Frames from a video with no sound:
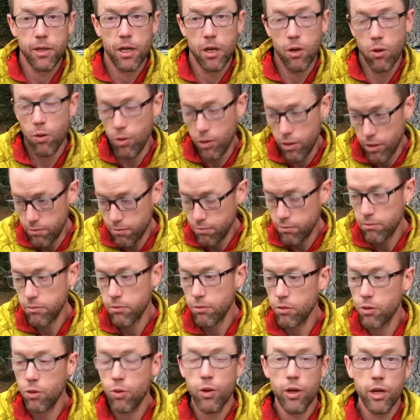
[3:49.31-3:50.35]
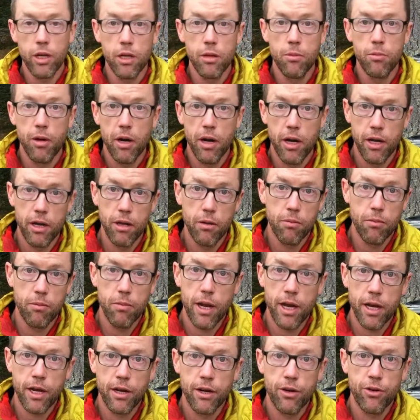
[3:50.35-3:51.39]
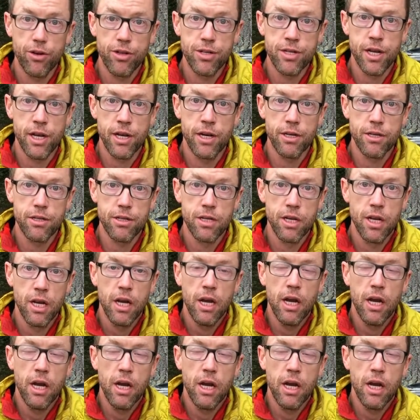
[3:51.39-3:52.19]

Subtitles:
or quickly by backcountry standards.